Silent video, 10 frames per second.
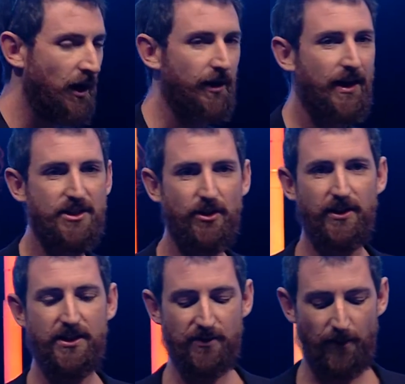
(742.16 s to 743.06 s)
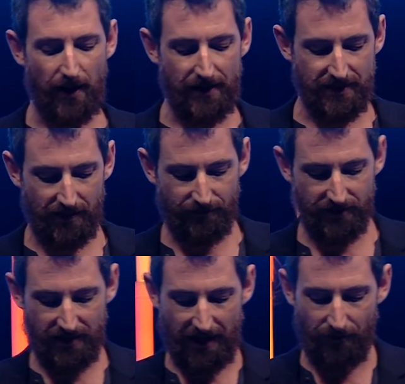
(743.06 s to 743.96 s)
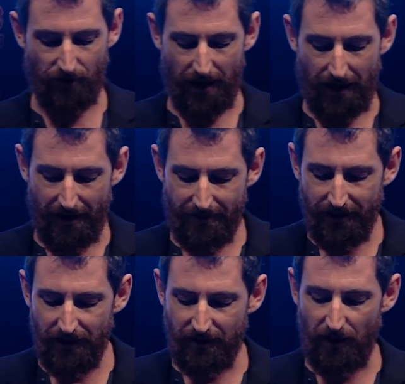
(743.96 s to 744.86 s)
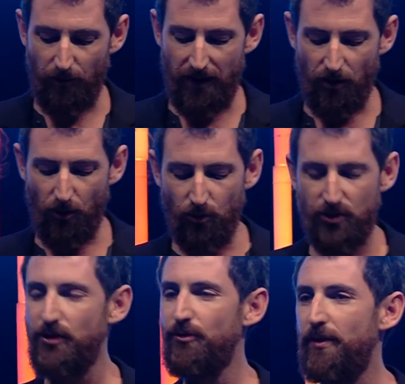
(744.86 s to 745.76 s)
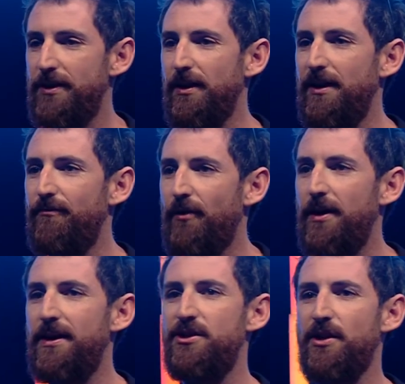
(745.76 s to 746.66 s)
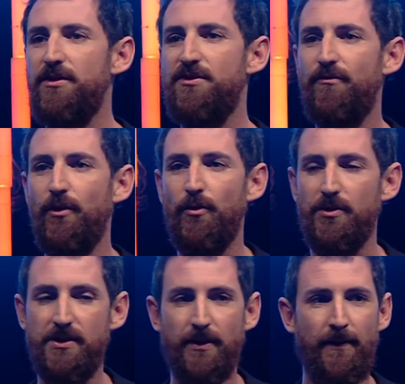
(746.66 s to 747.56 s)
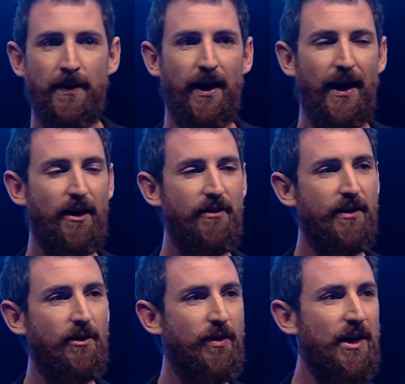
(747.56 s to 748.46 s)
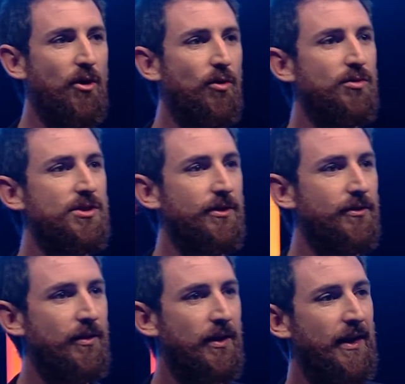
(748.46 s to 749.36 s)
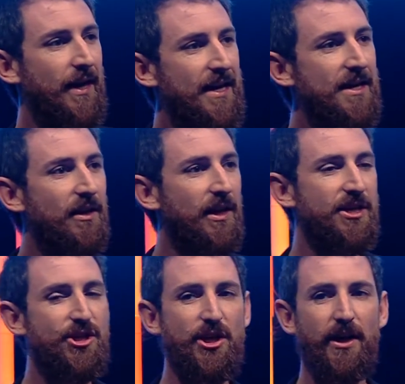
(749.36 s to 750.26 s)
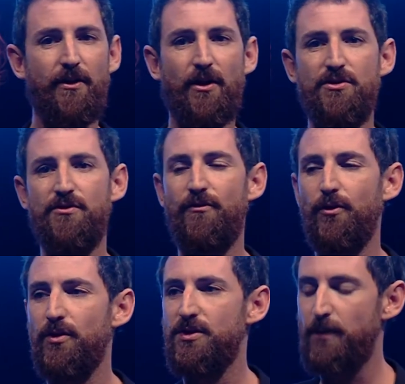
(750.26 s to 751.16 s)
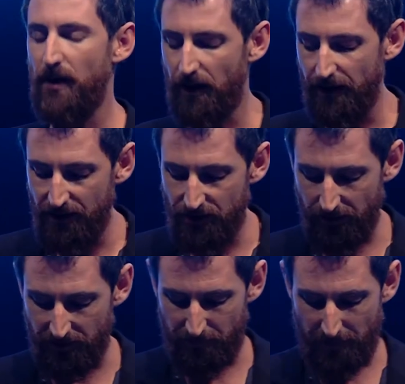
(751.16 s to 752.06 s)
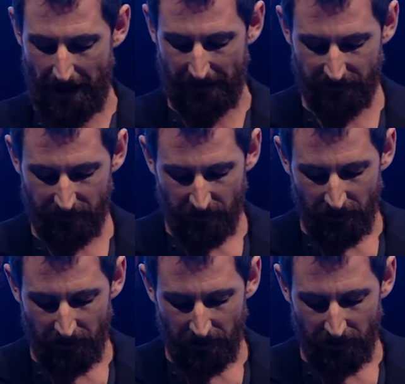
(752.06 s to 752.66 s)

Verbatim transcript: Okay, so this is my idea for today, right? I think that we all too readily find each other's flaws. And I think we all too eagerly share those flaws behind each other's backs.